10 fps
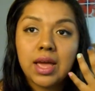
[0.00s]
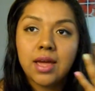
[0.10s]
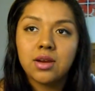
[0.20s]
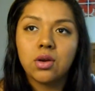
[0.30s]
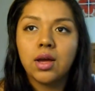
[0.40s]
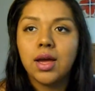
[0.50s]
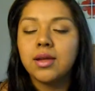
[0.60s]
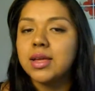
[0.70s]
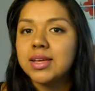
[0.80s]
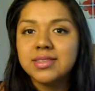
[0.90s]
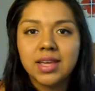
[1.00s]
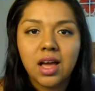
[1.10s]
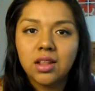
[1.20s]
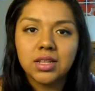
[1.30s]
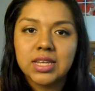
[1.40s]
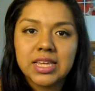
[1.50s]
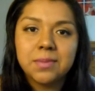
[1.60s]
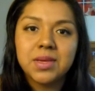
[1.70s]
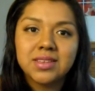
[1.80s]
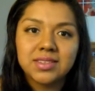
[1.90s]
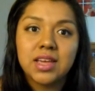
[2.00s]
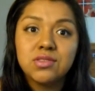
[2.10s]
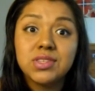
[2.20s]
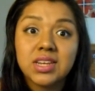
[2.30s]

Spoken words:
I guess I got lucky because I used